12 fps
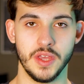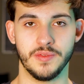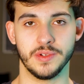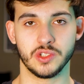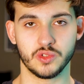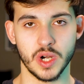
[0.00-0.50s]

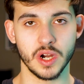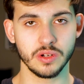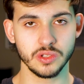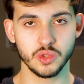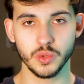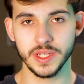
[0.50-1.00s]
If you
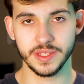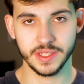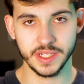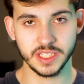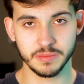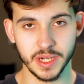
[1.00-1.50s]
struggle to eat
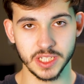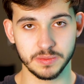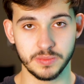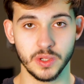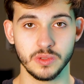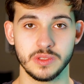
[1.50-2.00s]
this
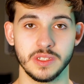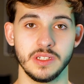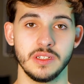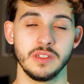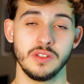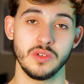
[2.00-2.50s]
much
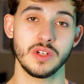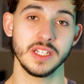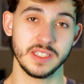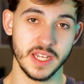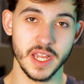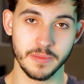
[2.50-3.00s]
protein, you
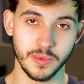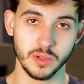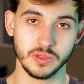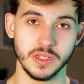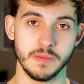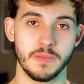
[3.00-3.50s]
can take
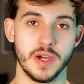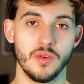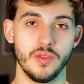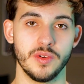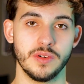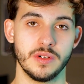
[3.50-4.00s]
protein
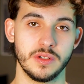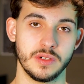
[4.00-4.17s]
powder.